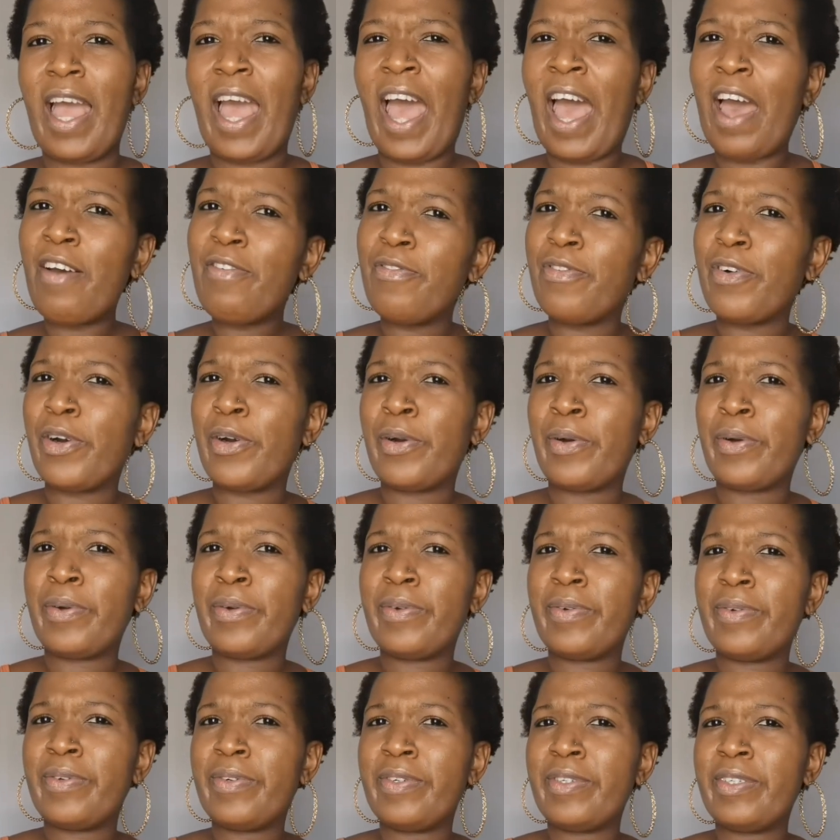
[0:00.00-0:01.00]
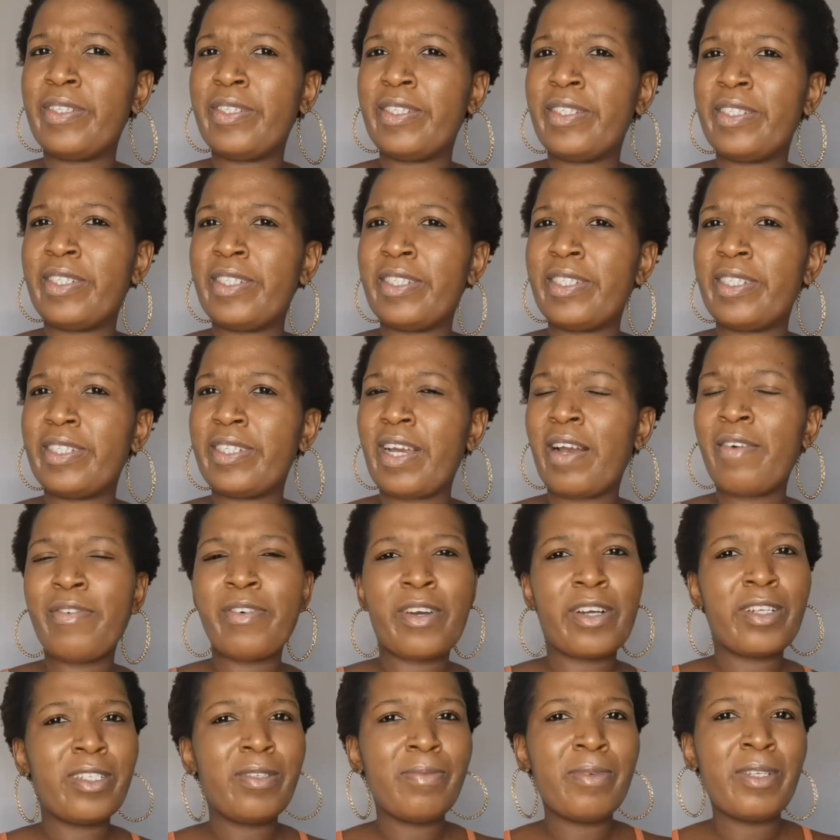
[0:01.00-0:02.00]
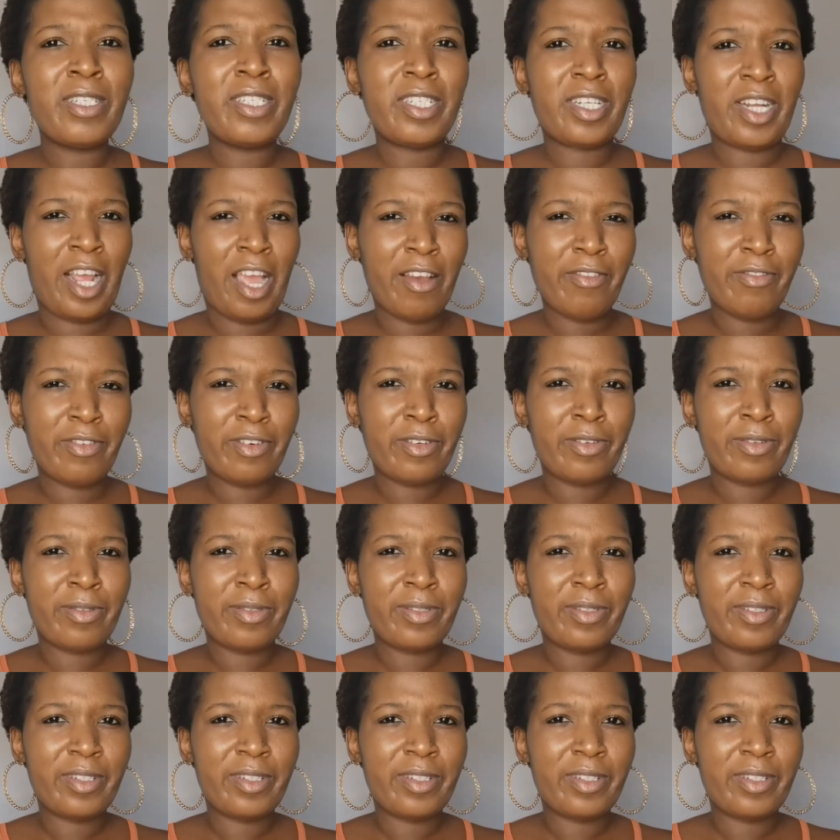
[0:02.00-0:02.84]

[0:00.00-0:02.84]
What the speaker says: I forgot to mention avo.